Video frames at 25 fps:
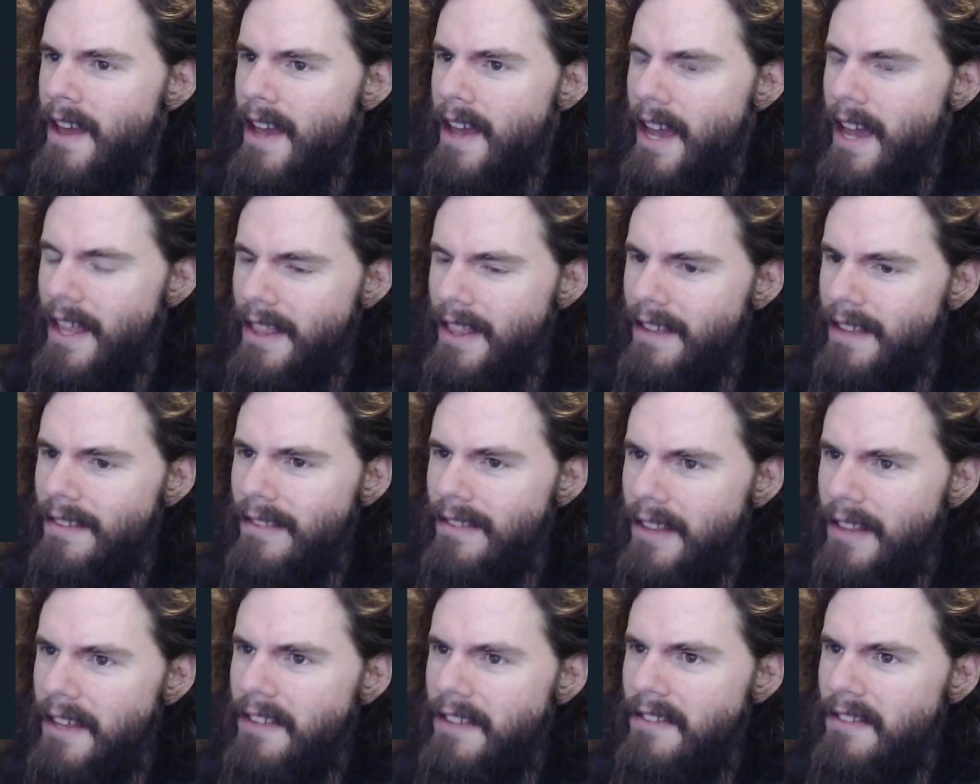And this
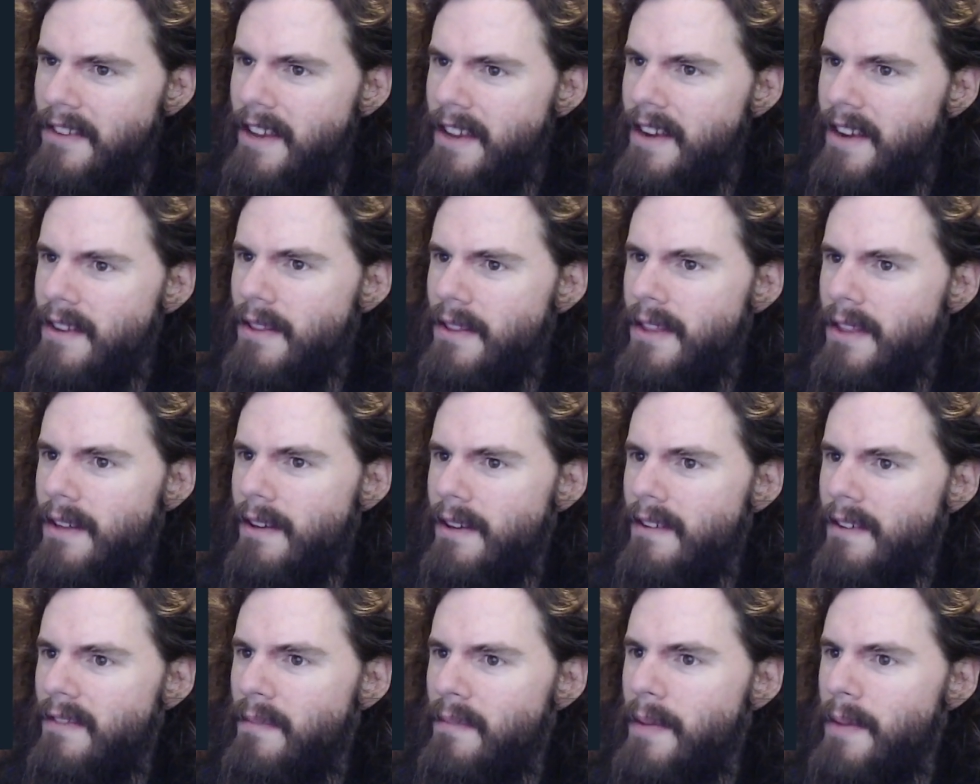list here
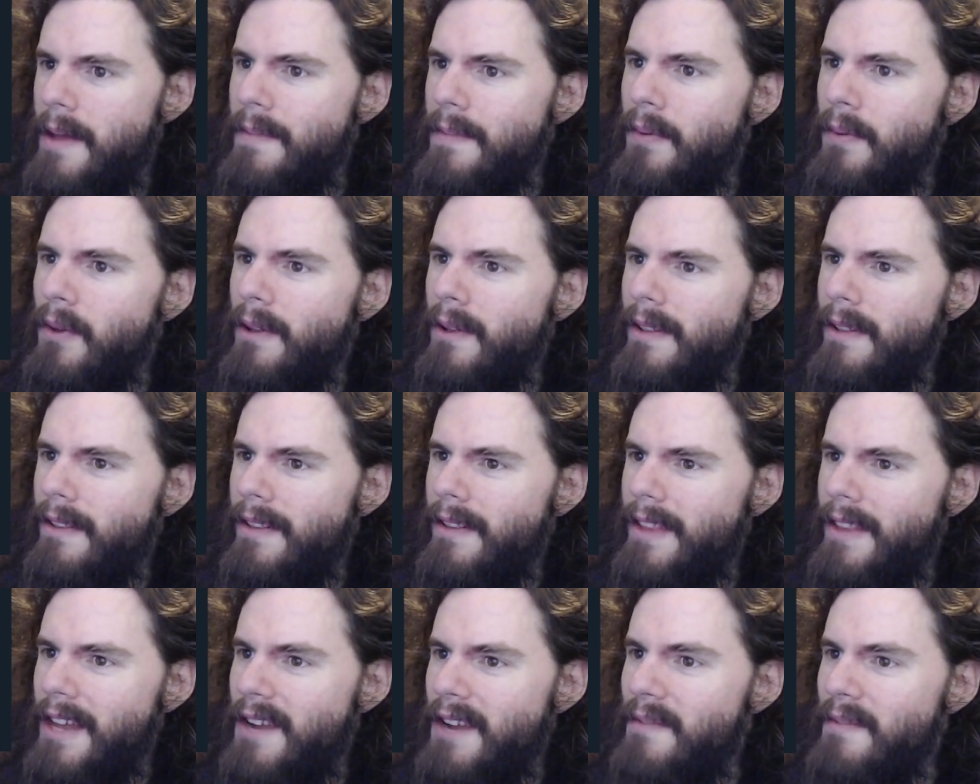of people
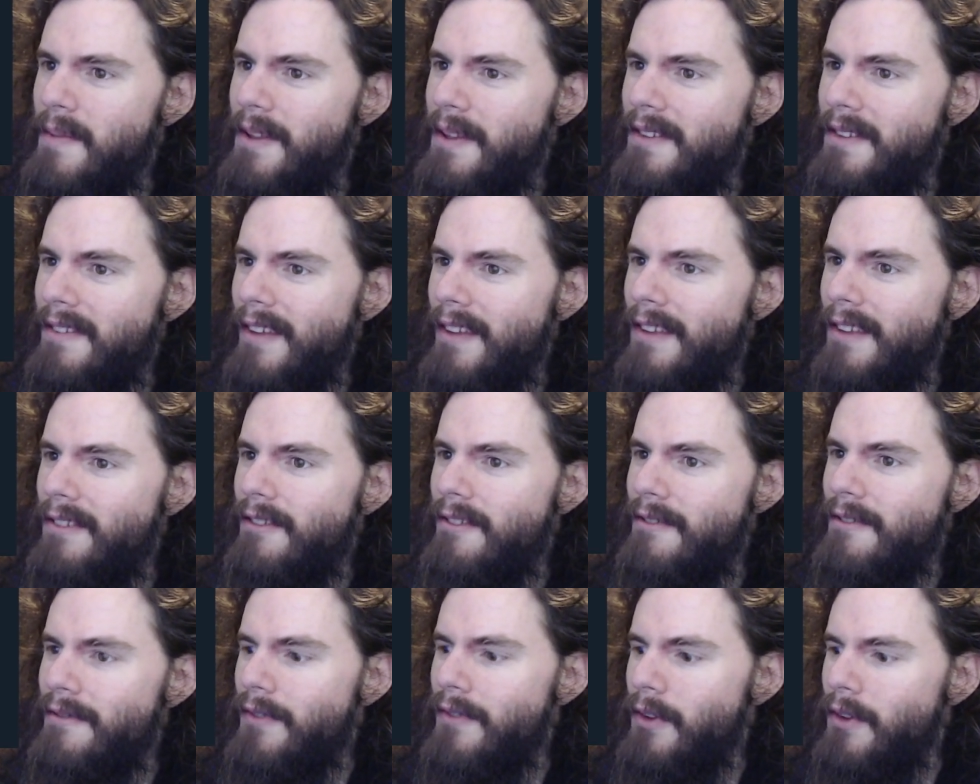that have been
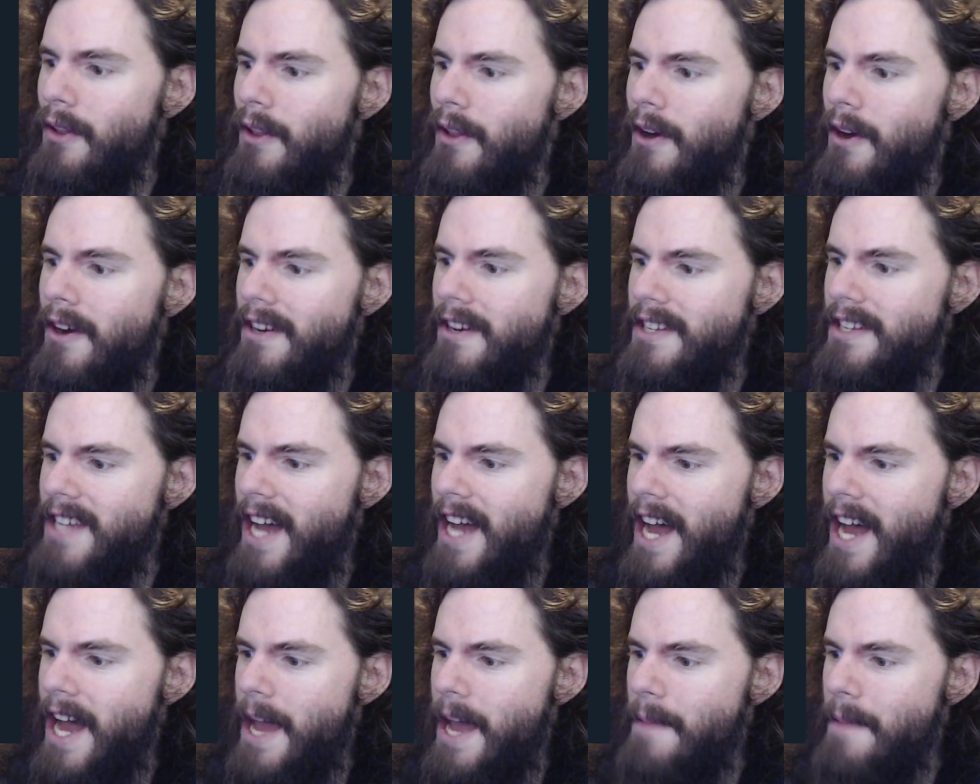censored for a long
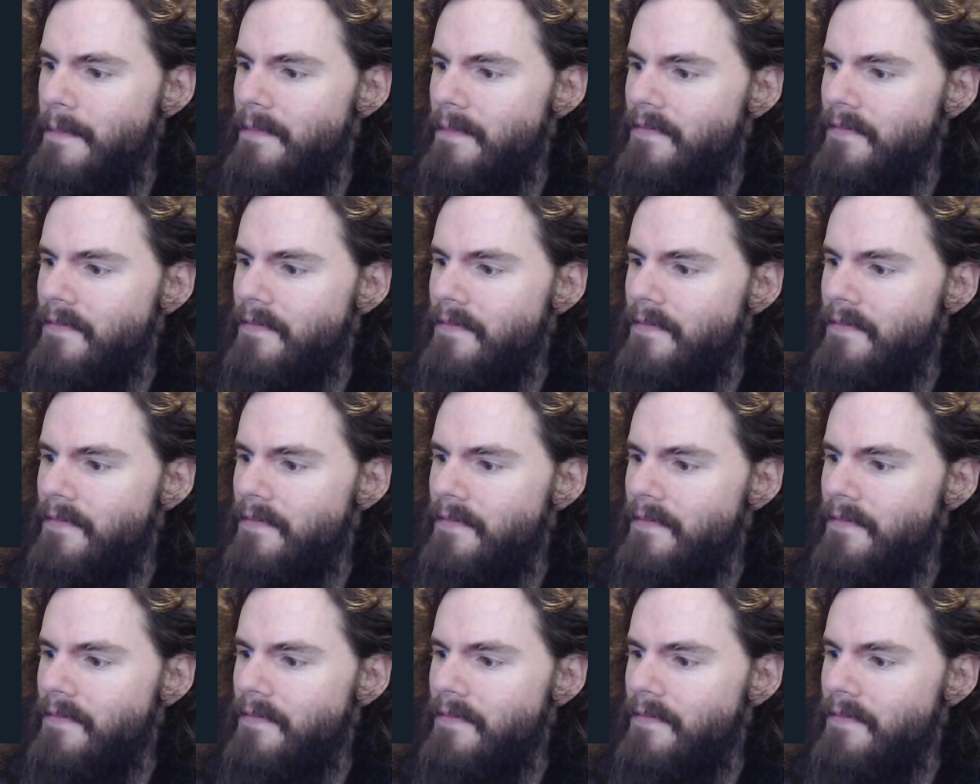time